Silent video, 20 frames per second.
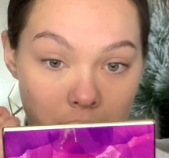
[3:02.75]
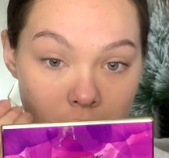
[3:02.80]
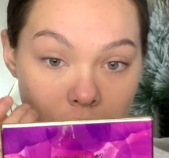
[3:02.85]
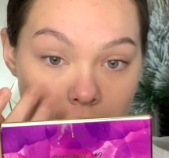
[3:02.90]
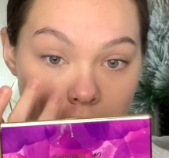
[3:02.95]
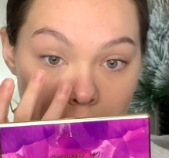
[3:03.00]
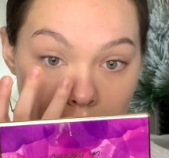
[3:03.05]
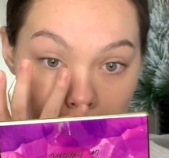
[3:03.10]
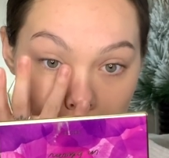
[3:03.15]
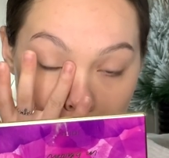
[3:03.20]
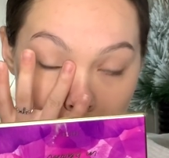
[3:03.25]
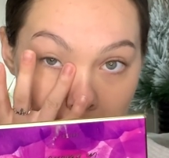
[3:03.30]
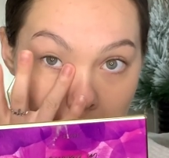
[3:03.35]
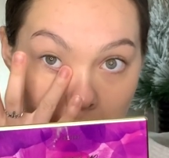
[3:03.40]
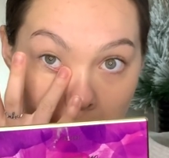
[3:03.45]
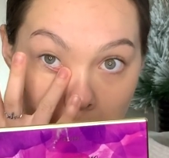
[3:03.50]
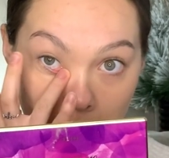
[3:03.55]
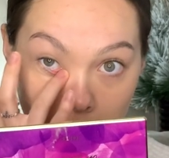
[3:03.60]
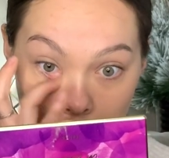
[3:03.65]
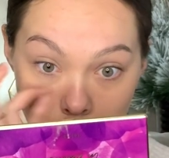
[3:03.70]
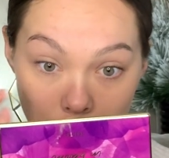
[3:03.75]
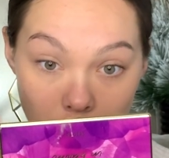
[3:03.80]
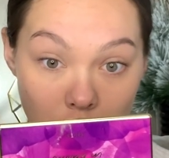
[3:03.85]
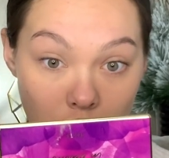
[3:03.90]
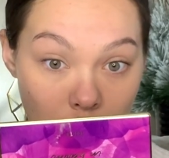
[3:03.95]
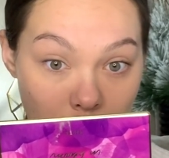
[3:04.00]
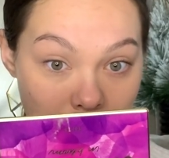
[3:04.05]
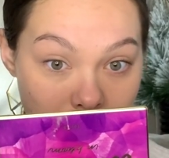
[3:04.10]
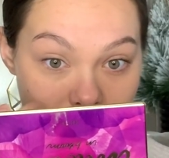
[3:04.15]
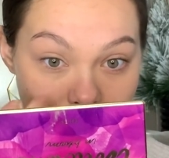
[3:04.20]
look like I'm
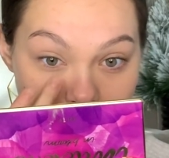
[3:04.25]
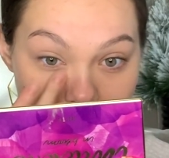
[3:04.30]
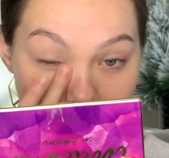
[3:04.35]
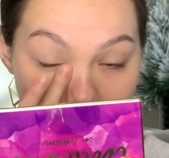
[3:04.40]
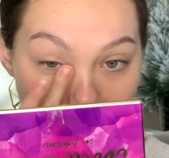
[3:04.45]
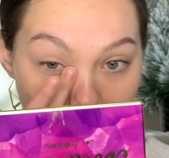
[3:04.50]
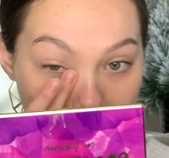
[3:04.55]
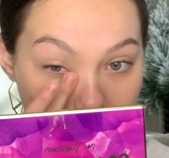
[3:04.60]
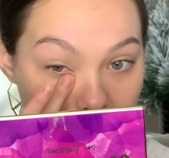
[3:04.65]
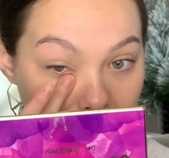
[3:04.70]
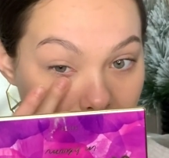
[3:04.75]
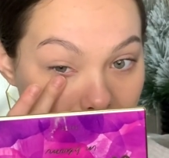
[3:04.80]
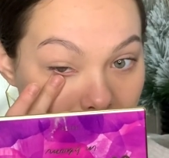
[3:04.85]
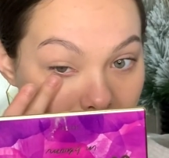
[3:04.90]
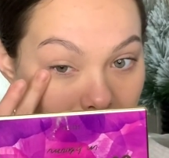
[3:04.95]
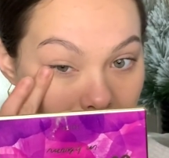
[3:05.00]
awake. And